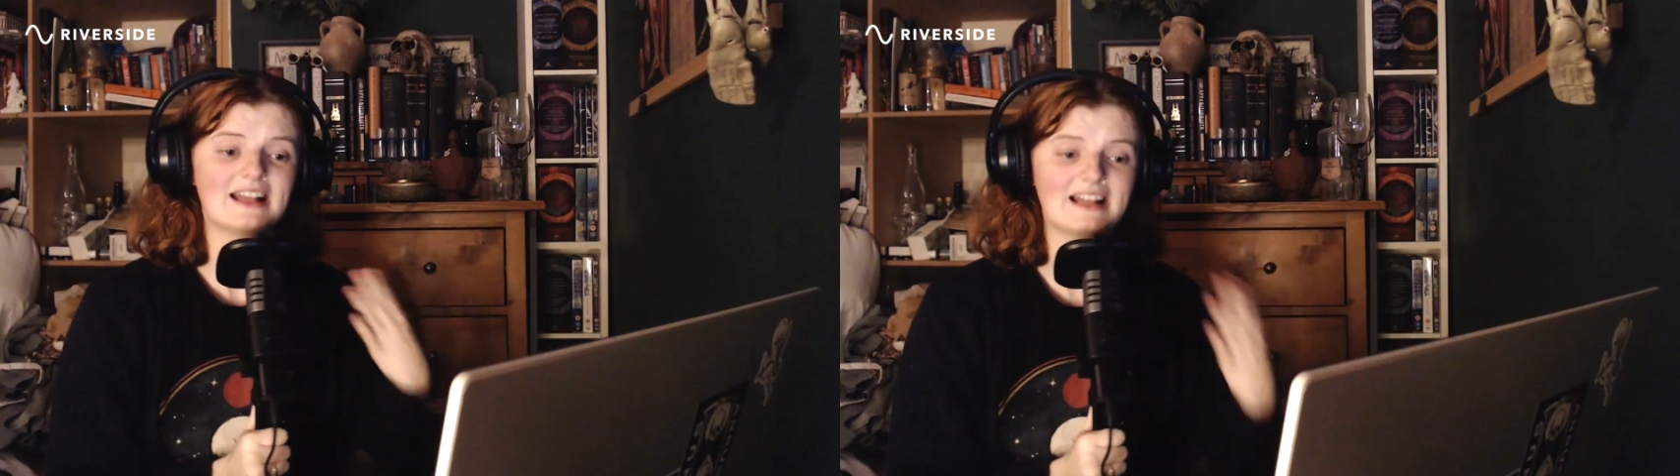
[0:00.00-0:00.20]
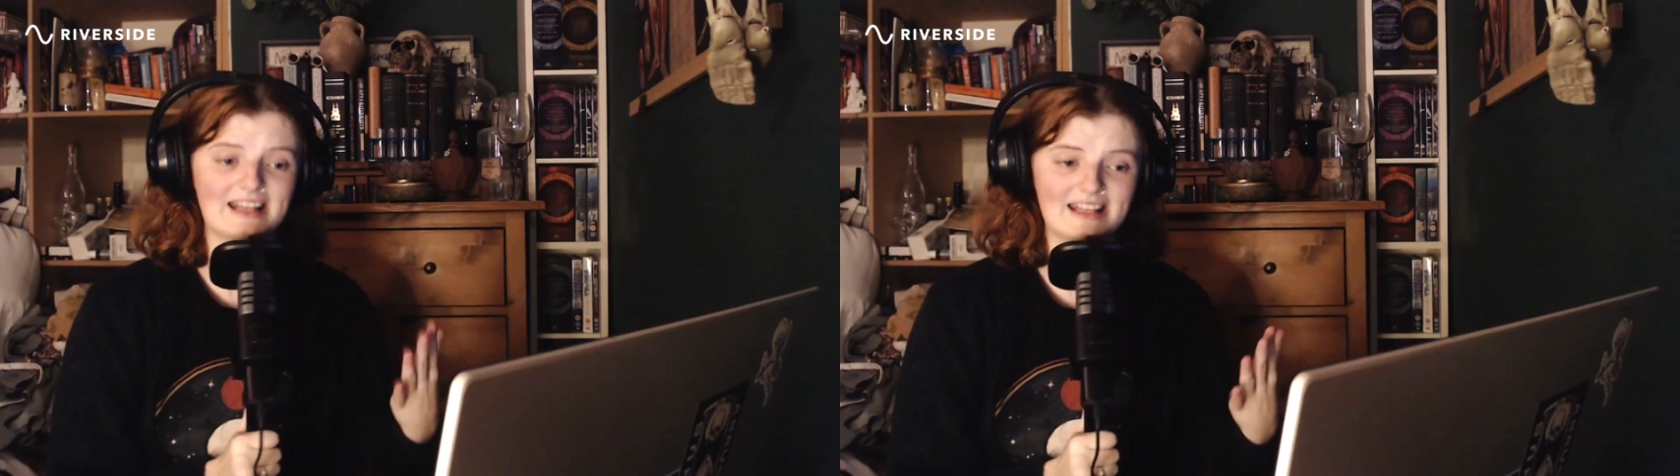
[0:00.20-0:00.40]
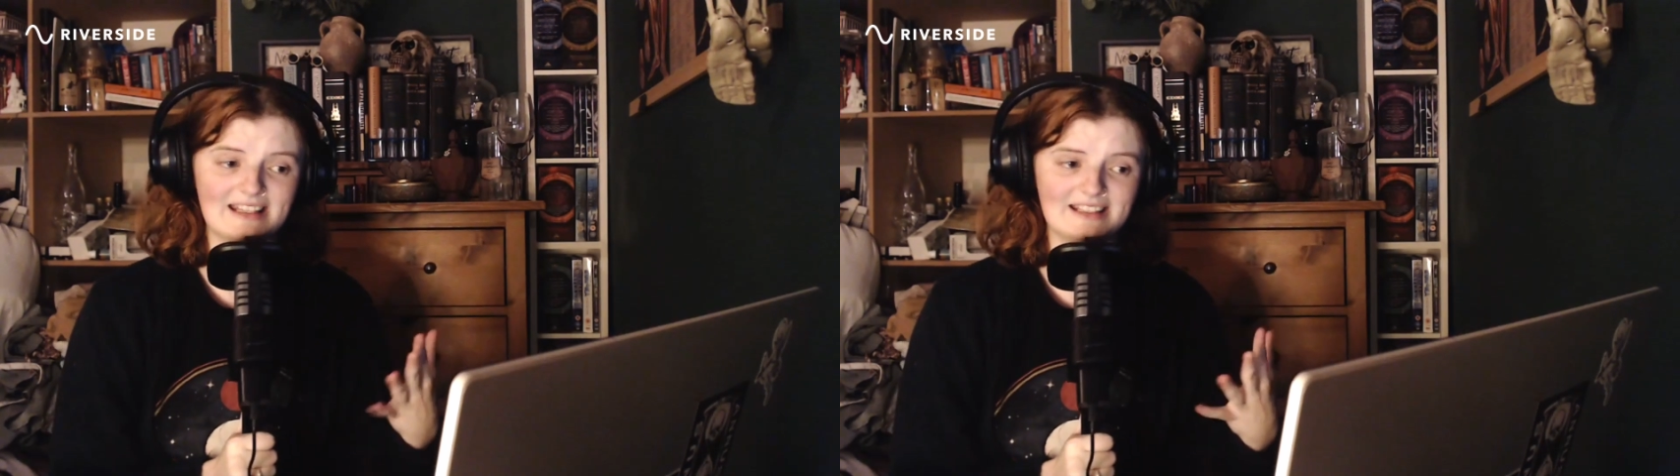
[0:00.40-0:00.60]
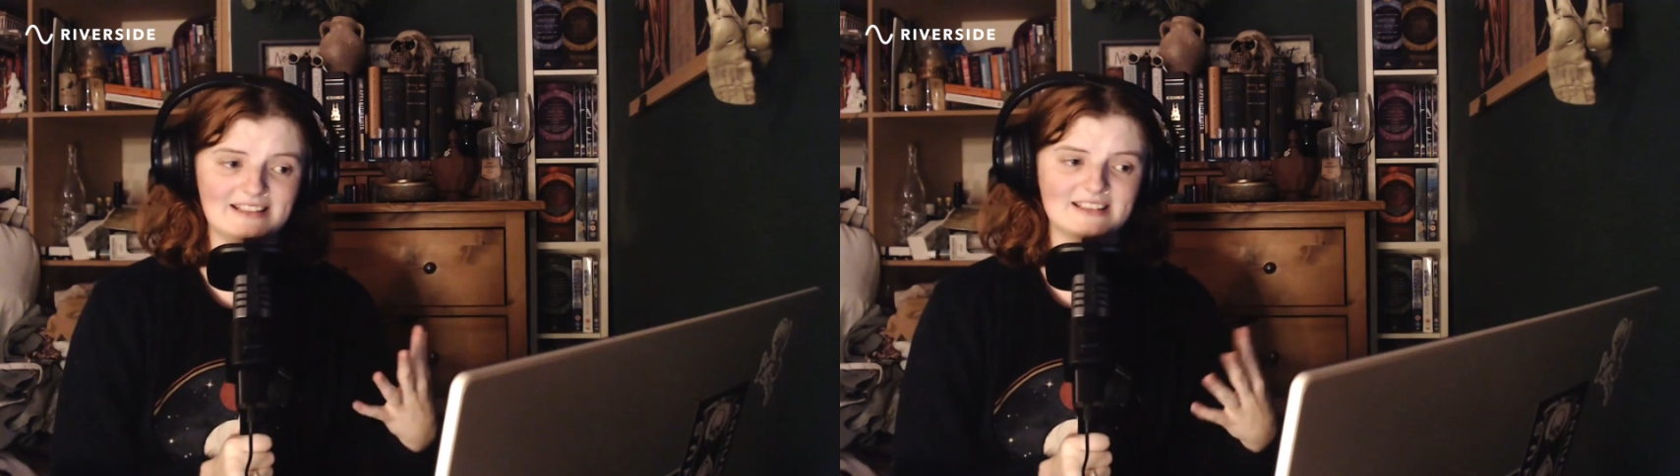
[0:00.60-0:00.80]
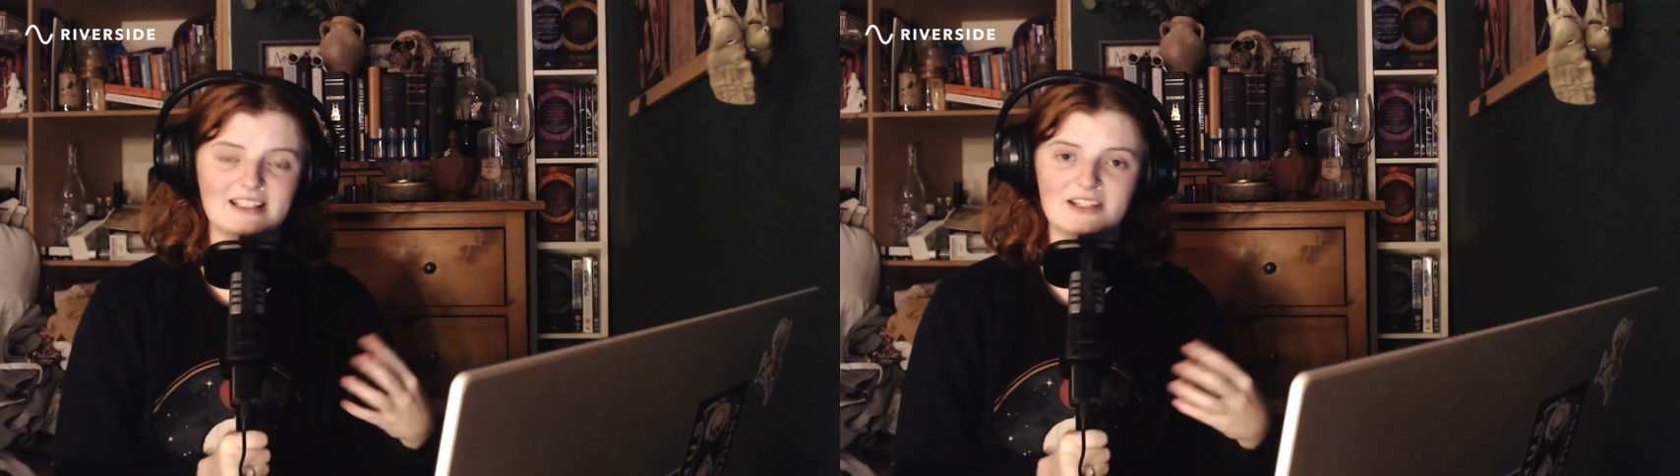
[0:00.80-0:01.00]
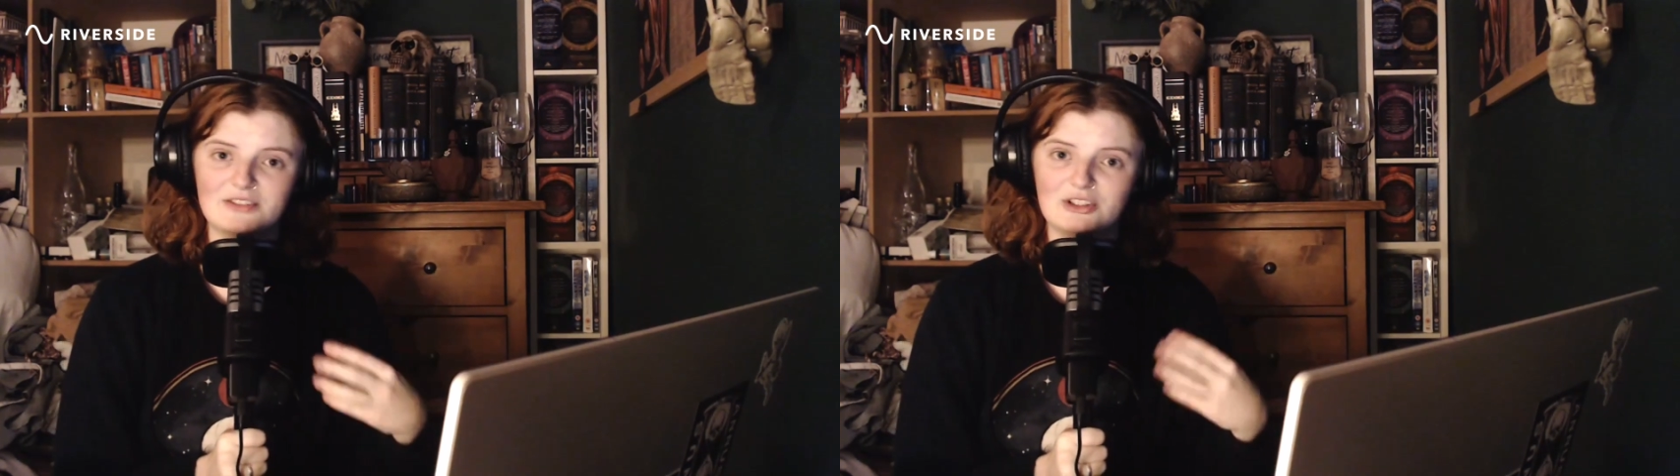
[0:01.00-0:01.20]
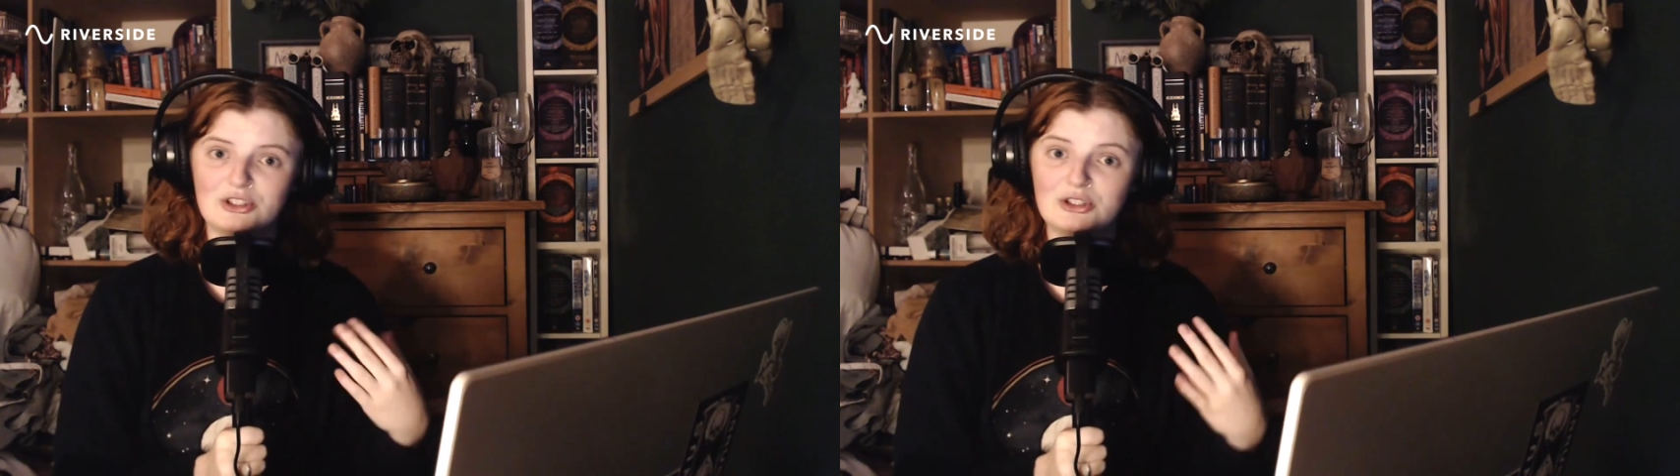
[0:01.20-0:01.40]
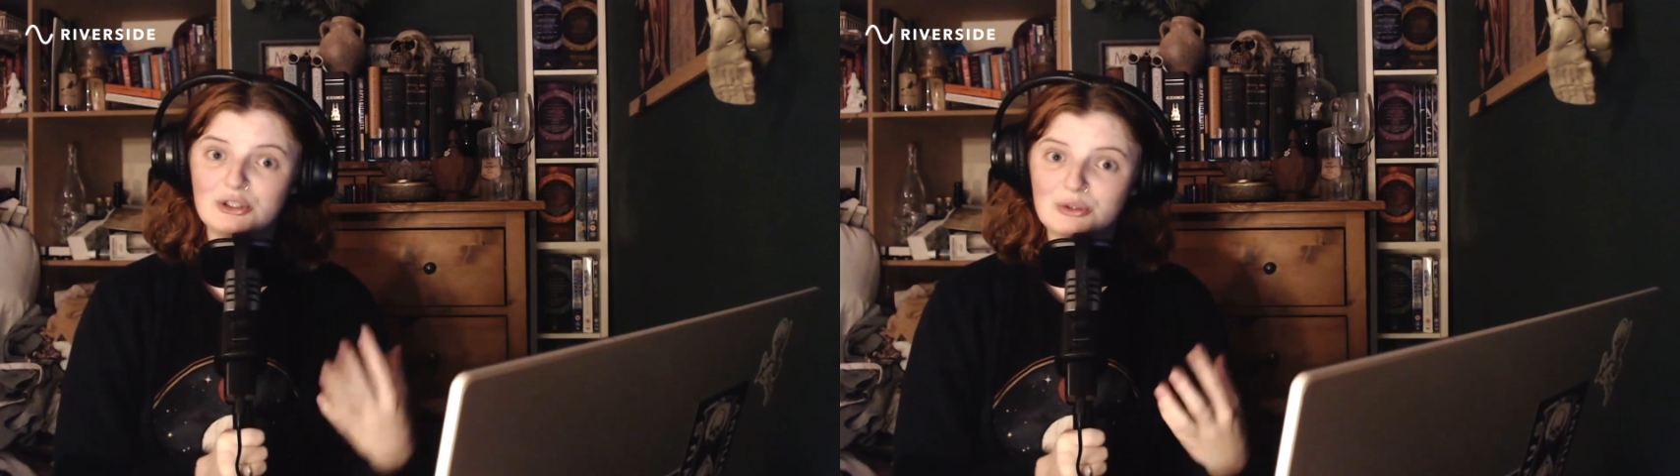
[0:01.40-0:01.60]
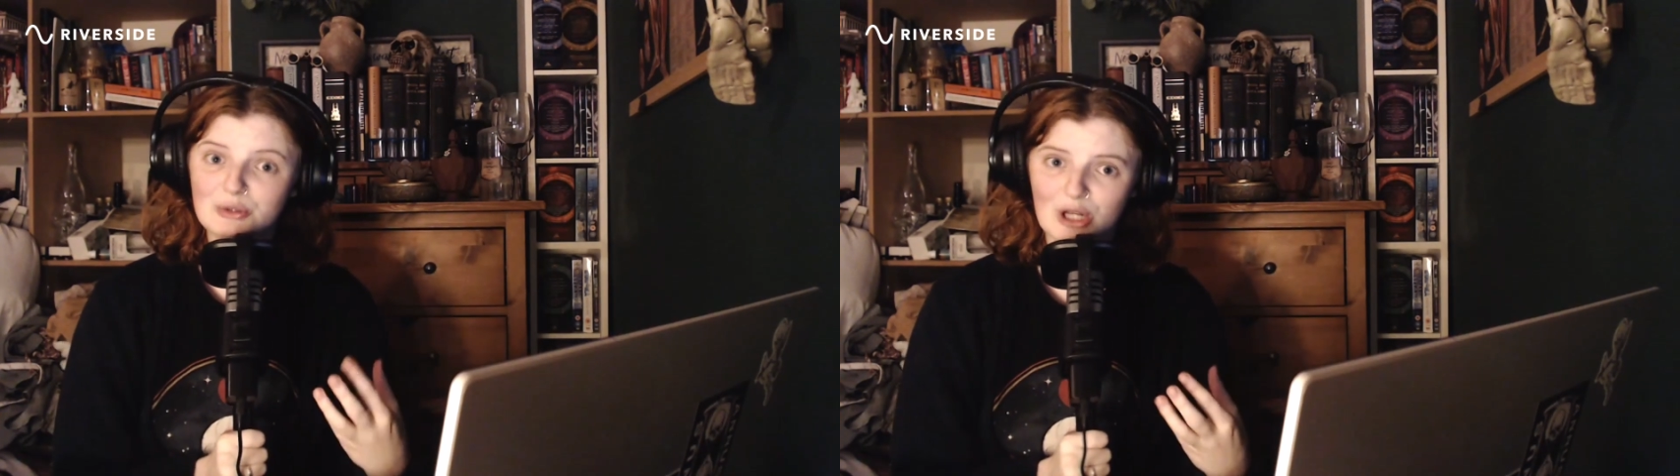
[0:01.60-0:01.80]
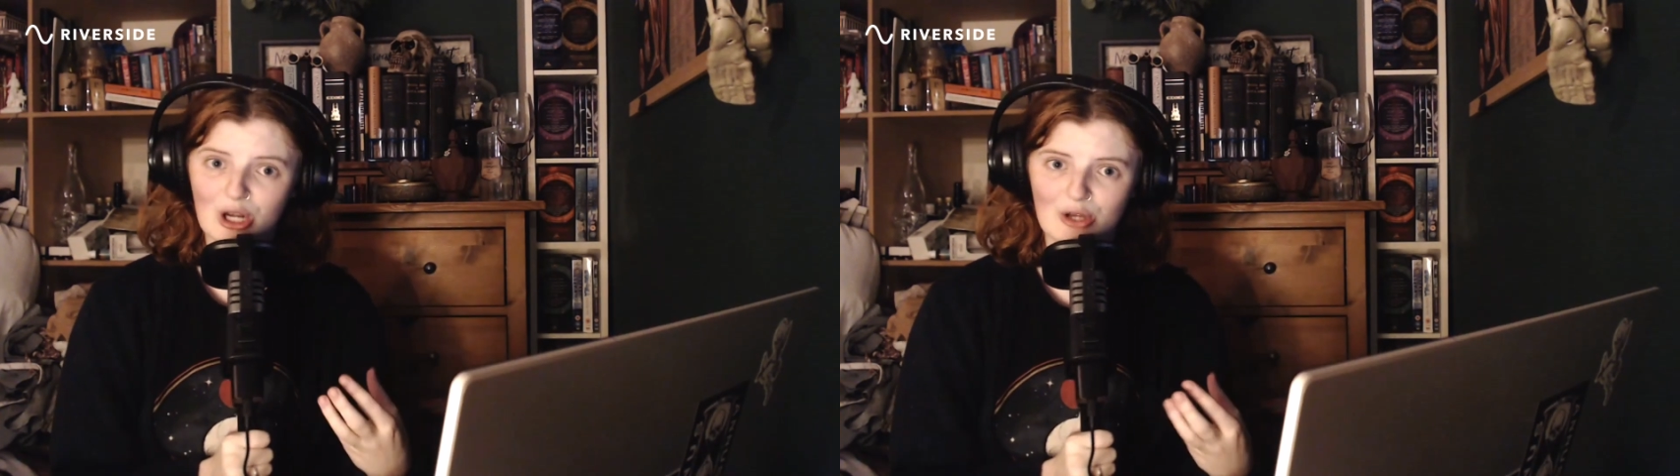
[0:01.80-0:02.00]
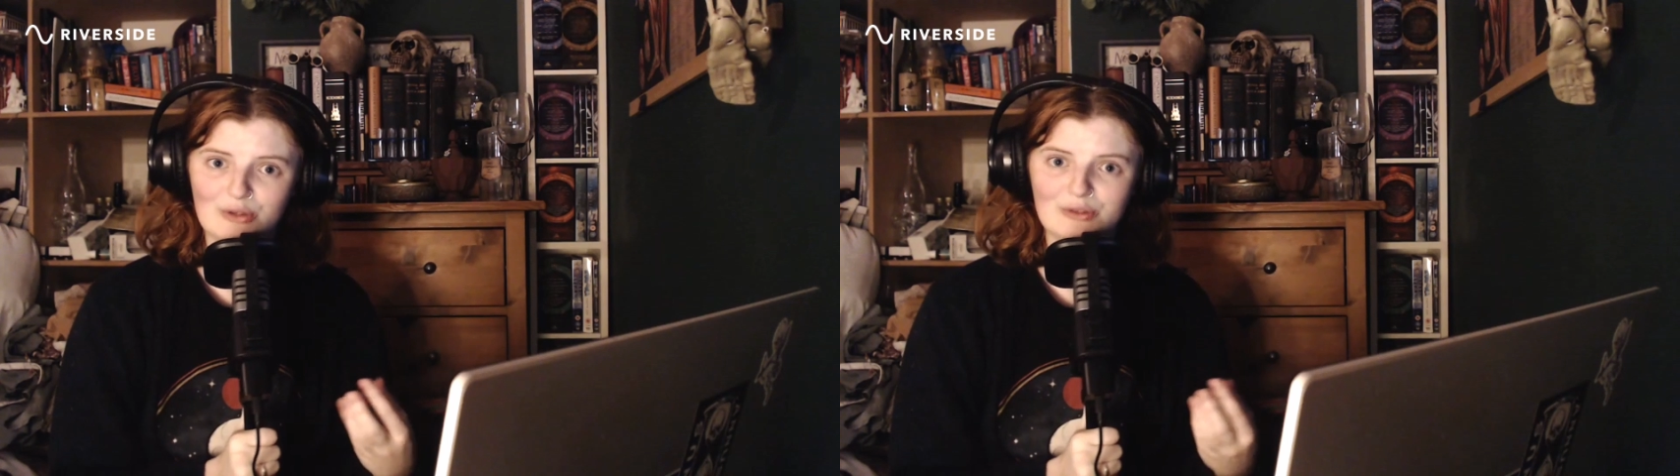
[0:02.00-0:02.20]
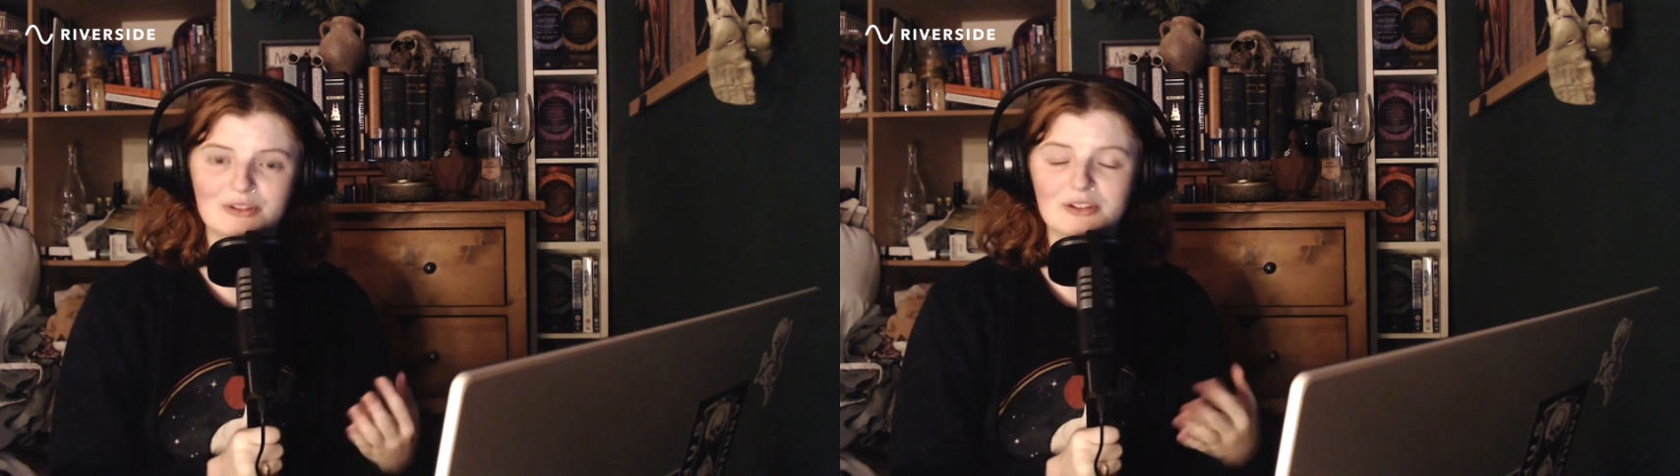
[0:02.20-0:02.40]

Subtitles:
cleaned, given new clothes.